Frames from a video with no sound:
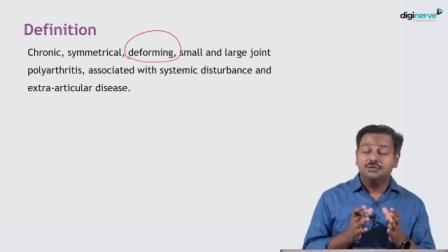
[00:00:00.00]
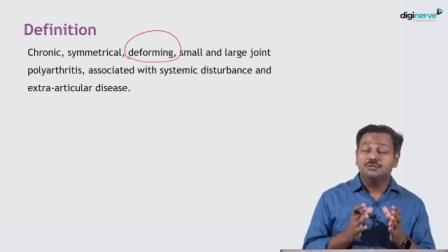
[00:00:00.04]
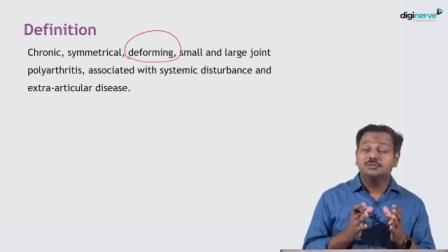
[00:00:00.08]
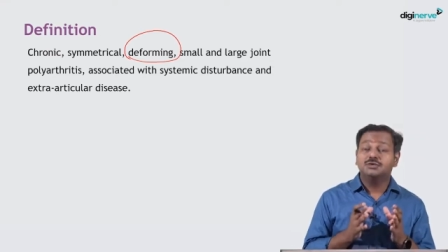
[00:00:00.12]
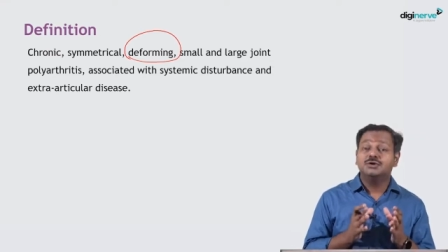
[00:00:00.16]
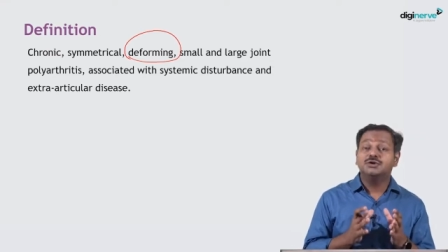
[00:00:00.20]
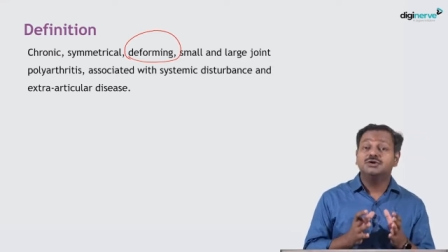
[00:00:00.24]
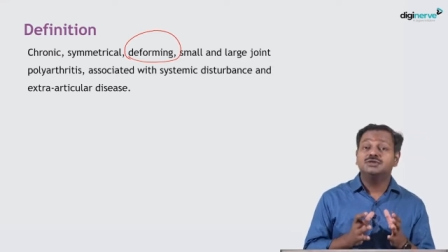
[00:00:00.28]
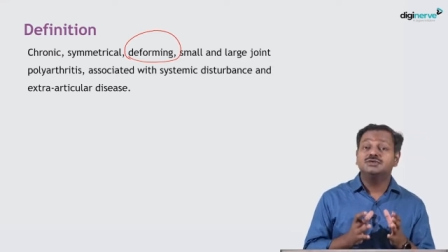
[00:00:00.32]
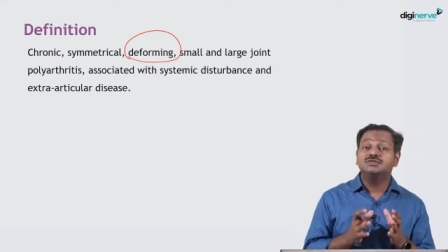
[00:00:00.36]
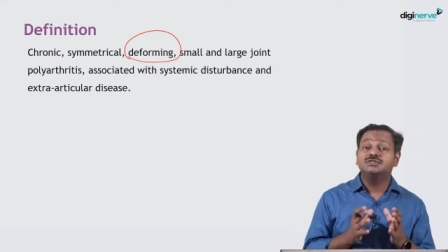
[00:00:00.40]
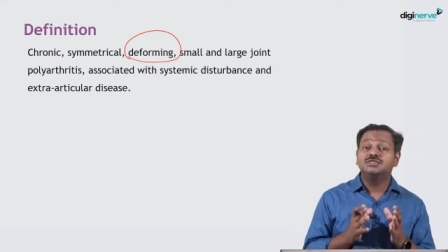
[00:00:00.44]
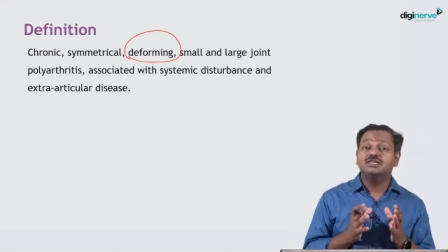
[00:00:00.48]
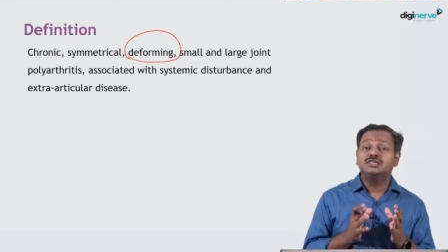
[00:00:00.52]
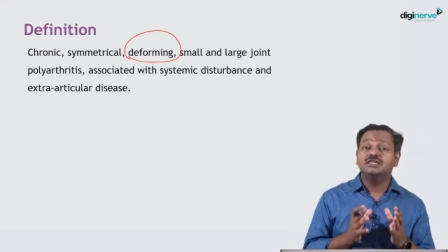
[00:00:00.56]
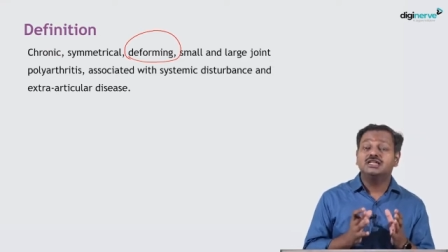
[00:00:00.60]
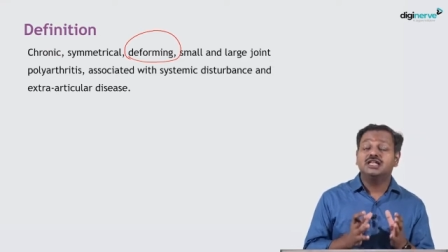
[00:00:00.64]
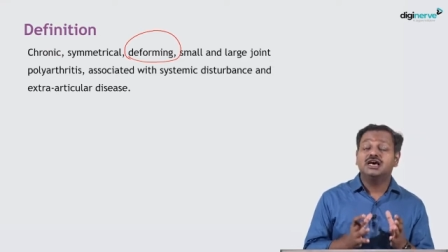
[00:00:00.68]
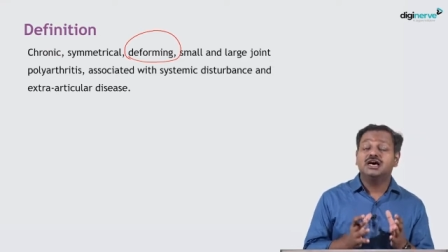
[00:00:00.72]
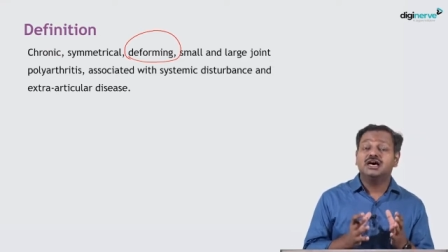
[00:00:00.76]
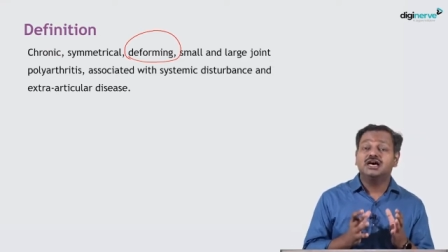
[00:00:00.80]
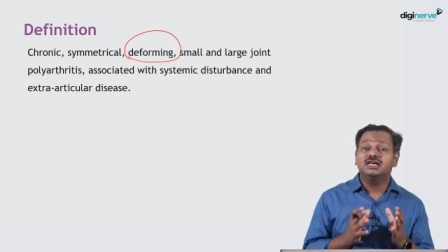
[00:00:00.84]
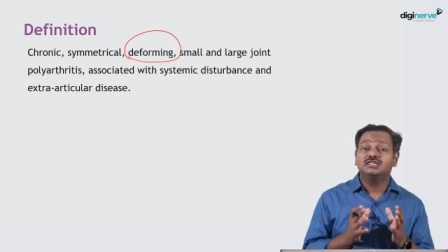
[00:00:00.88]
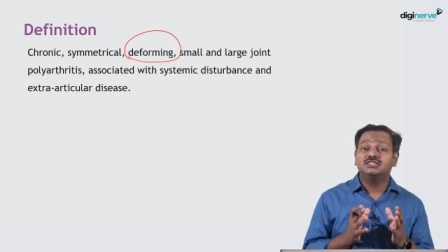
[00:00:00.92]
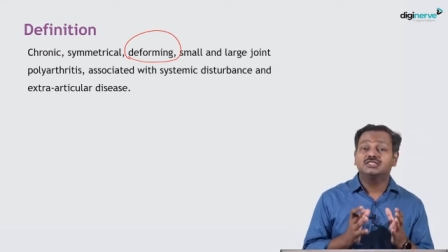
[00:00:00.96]
producing
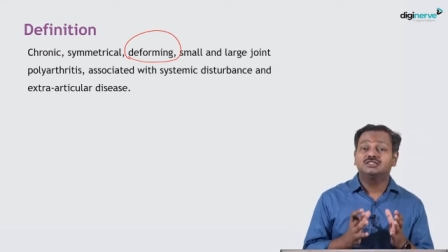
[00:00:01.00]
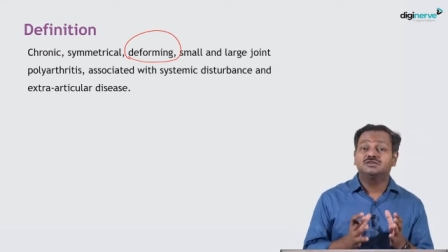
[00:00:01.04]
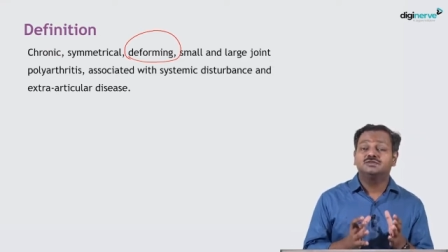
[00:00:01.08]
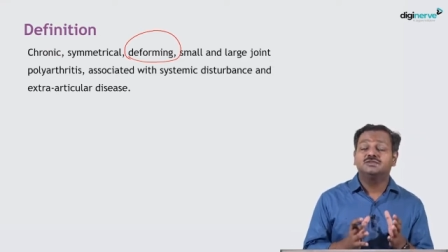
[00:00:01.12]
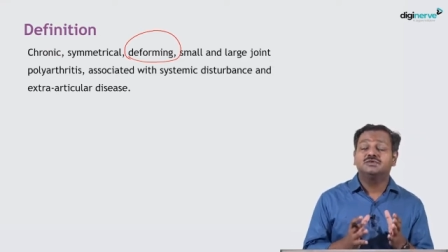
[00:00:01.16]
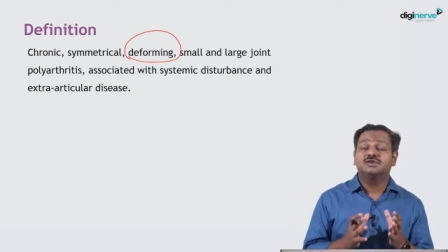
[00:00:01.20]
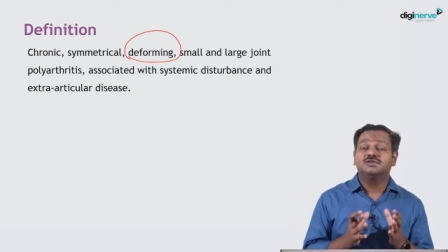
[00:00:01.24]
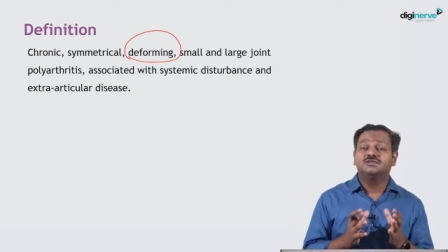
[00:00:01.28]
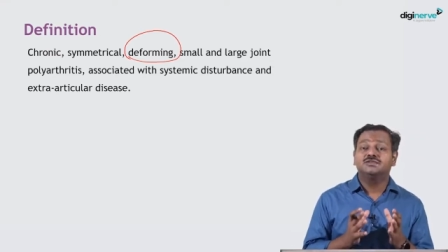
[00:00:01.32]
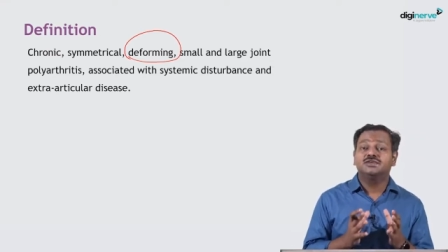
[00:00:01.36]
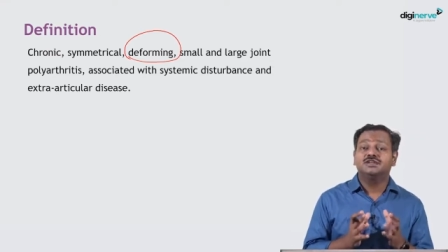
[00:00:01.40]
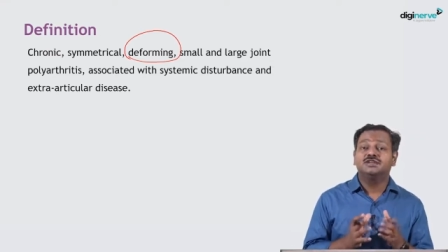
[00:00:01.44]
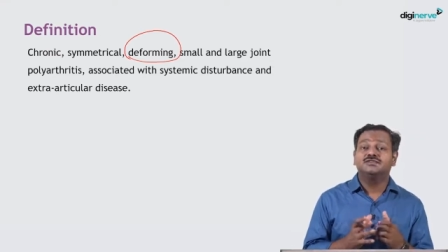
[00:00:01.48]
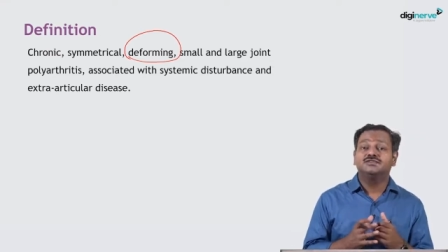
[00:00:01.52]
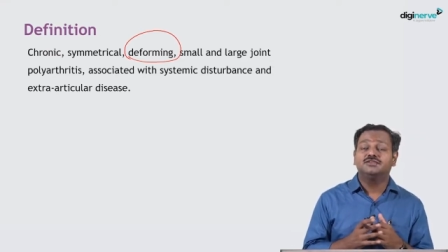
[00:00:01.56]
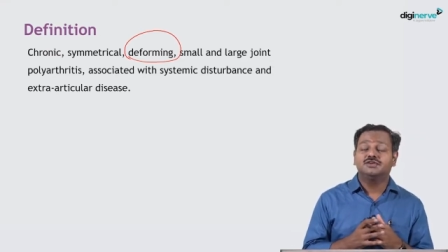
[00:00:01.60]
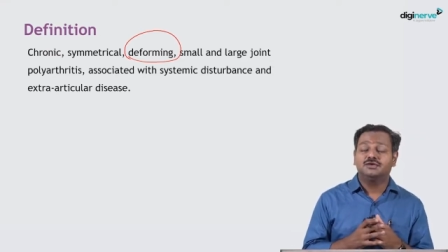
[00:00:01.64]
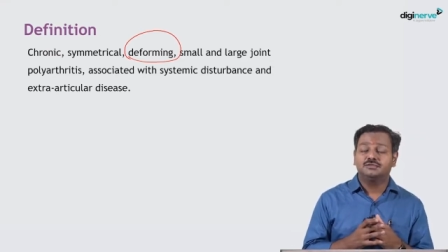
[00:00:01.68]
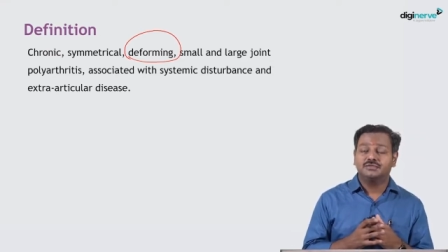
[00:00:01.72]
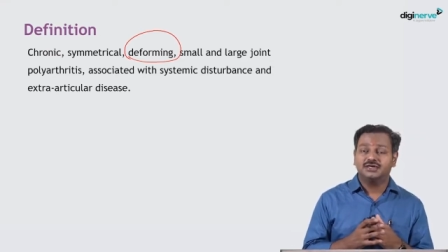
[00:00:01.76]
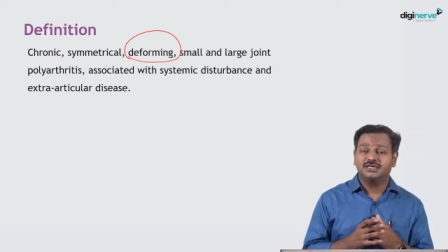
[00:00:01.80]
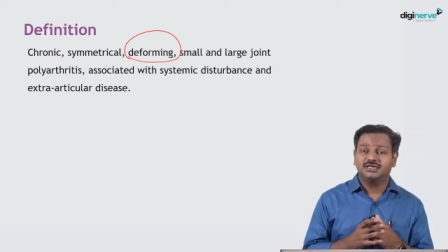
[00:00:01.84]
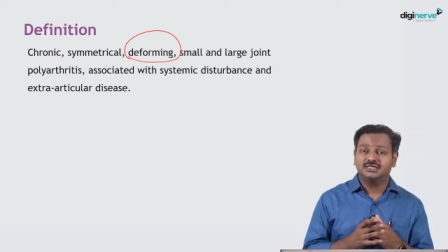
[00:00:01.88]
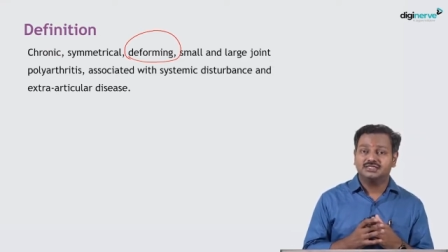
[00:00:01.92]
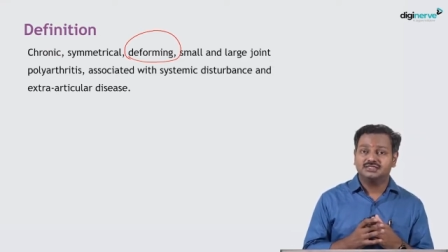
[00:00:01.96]
large number of
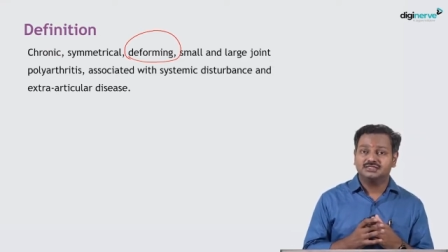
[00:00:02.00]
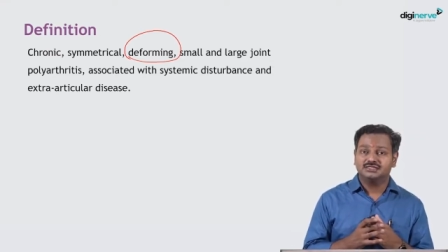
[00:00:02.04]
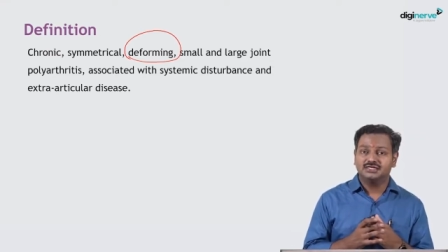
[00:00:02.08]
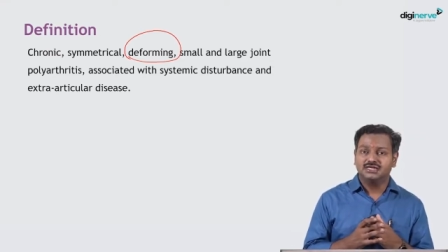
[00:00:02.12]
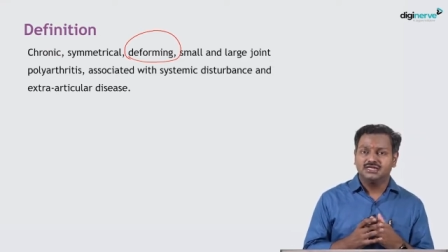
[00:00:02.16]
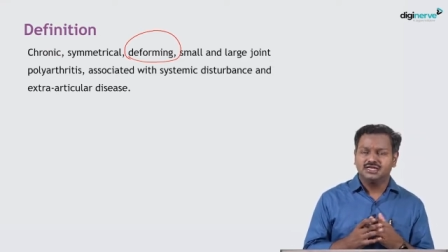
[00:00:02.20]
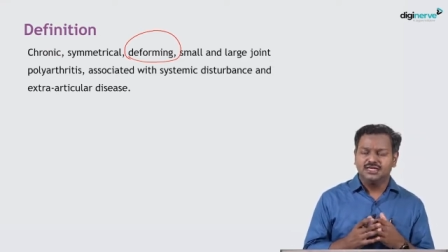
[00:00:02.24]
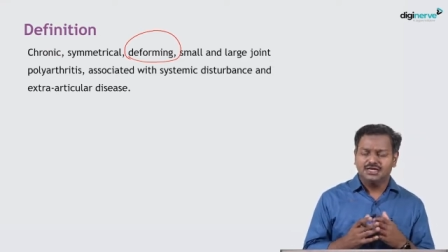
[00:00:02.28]
deformities.